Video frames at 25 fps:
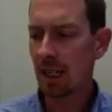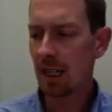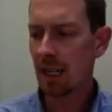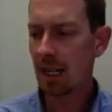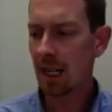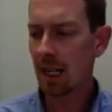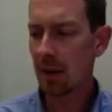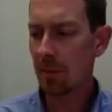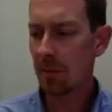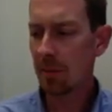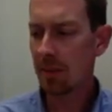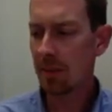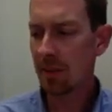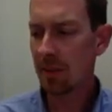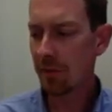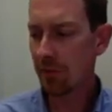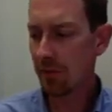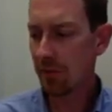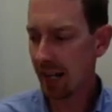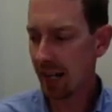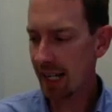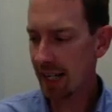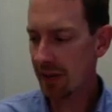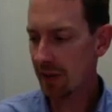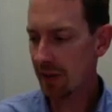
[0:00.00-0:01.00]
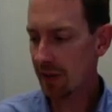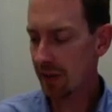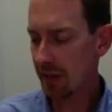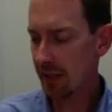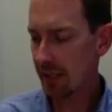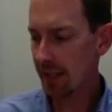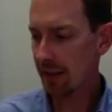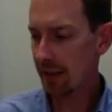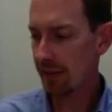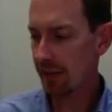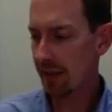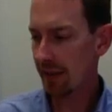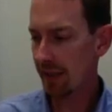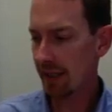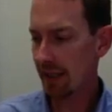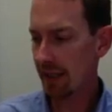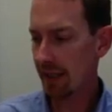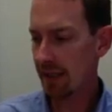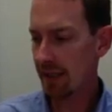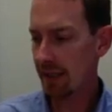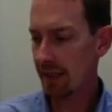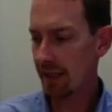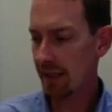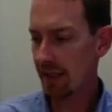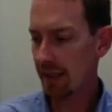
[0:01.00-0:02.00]
The final thing
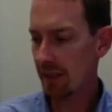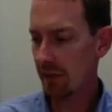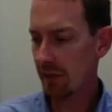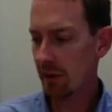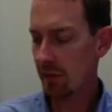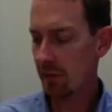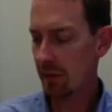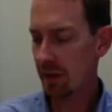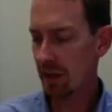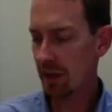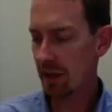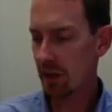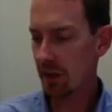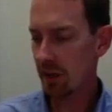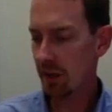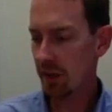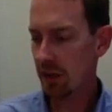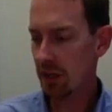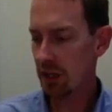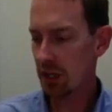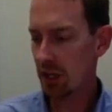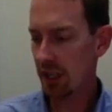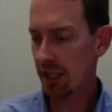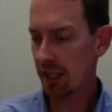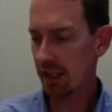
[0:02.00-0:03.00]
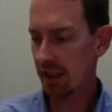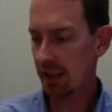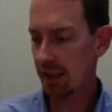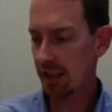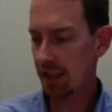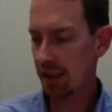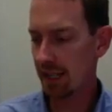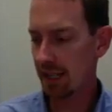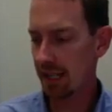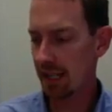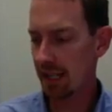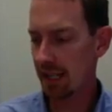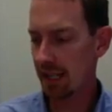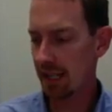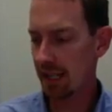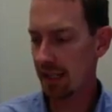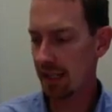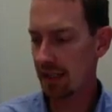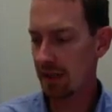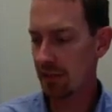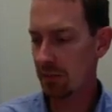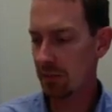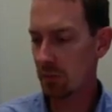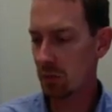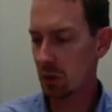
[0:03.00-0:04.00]
that we've been encouraging
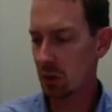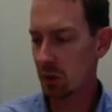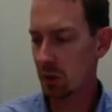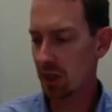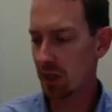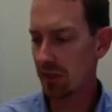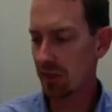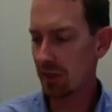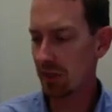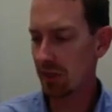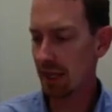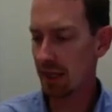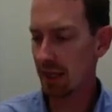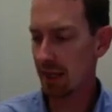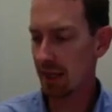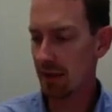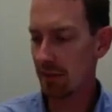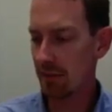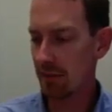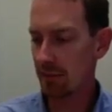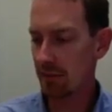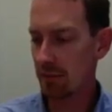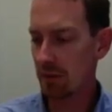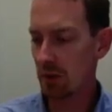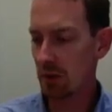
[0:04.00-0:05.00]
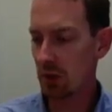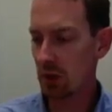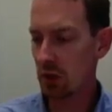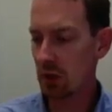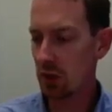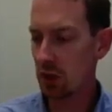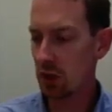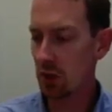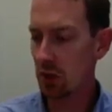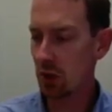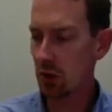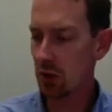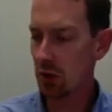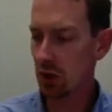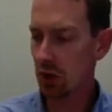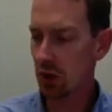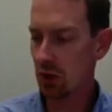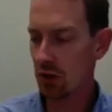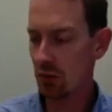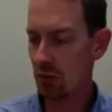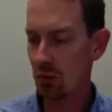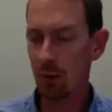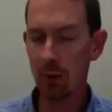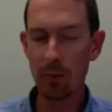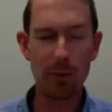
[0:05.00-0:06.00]
is more of a
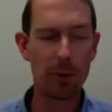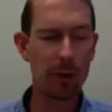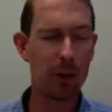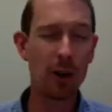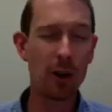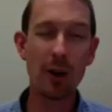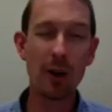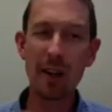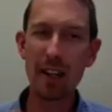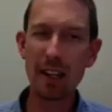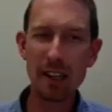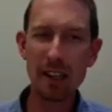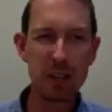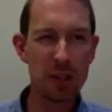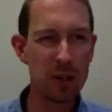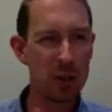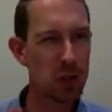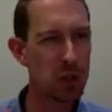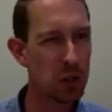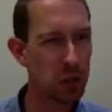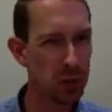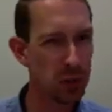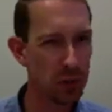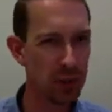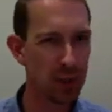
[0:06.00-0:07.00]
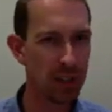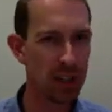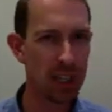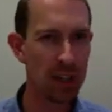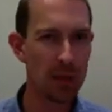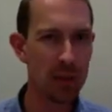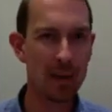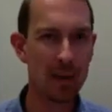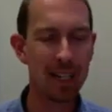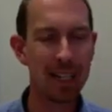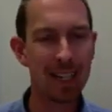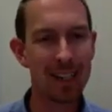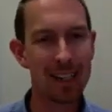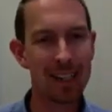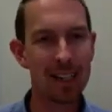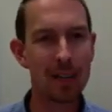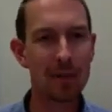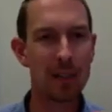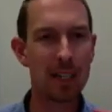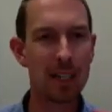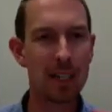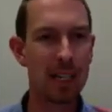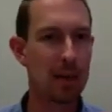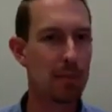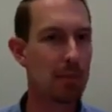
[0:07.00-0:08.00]
social, what we're calling social learning, but kind of
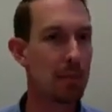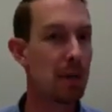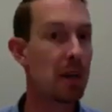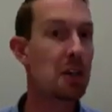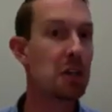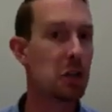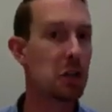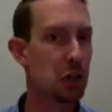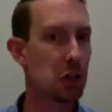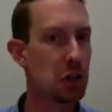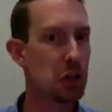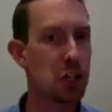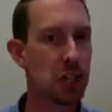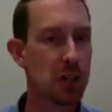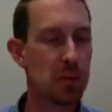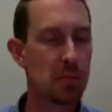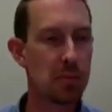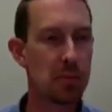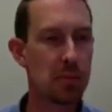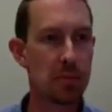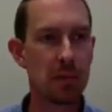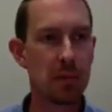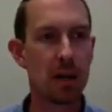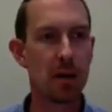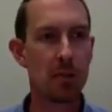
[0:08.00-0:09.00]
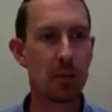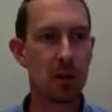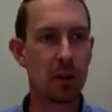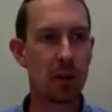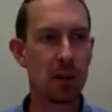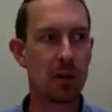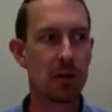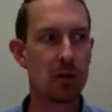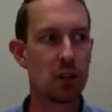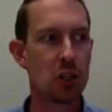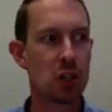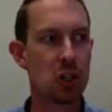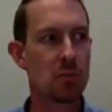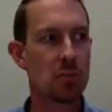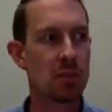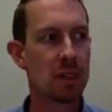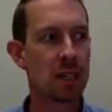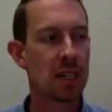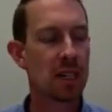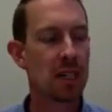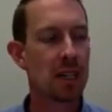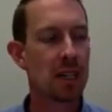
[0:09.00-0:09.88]
like a mentorship approach,